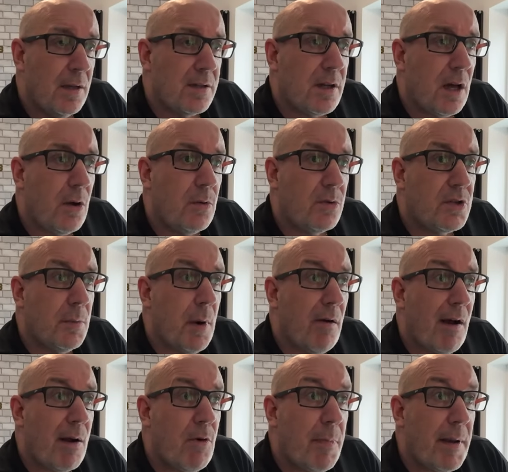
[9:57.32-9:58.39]
So
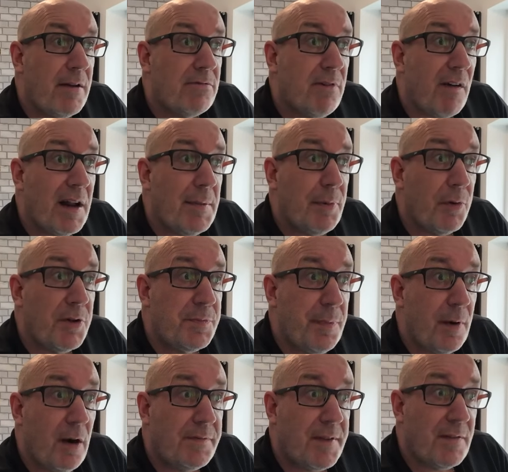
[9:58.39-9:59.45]
tomorrow will be Riley Boy's
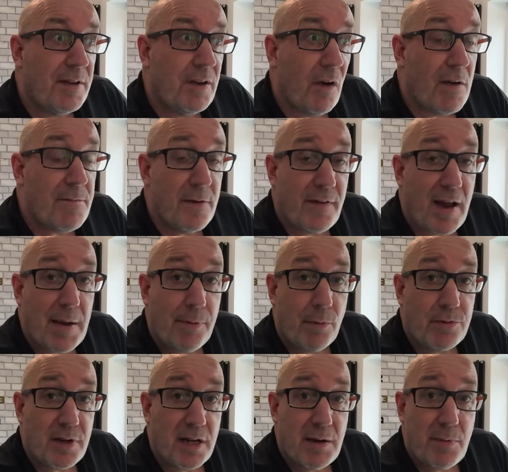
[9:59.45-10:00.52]
birthday, the 9th of
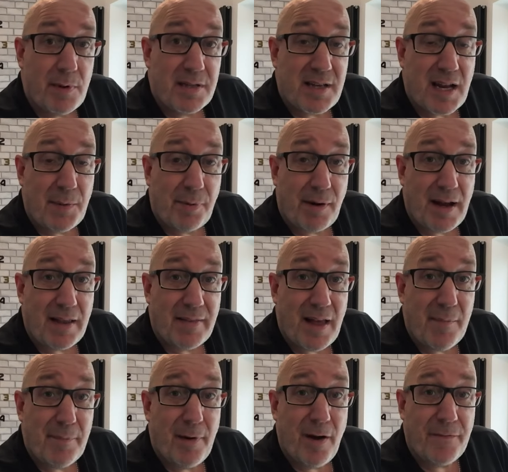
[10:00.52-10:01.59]
April, so he'll be celebrating
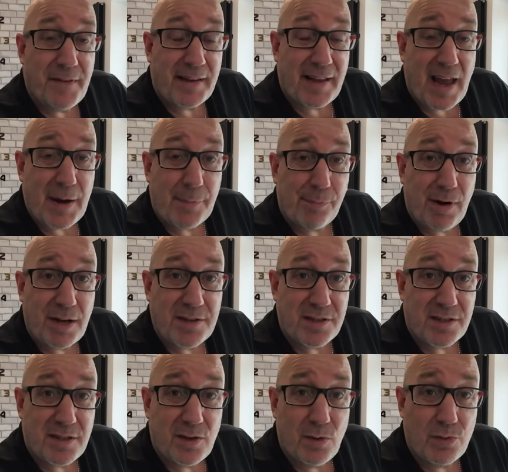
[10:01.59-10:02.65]
that, birthday cake,
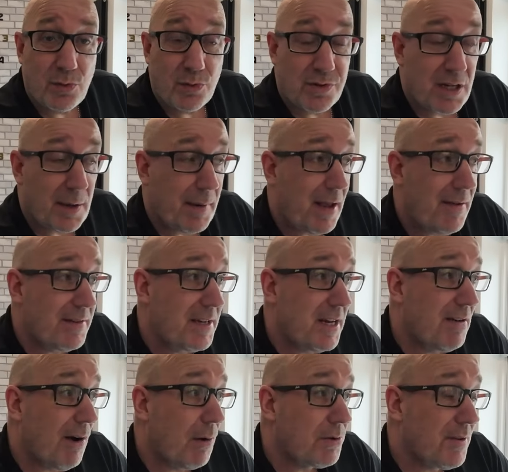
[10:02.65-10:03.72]
presents and all sorts coming out of his
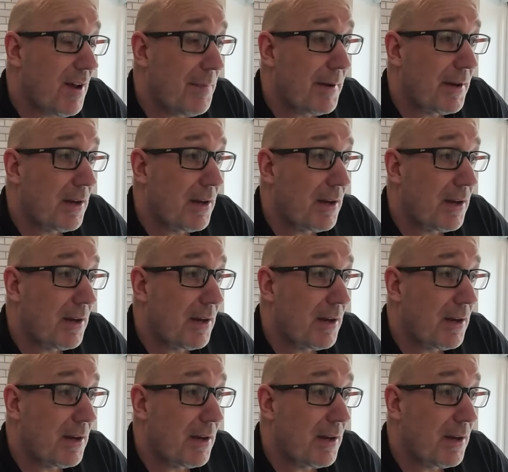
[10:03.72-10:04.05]
ear holes, so that'd be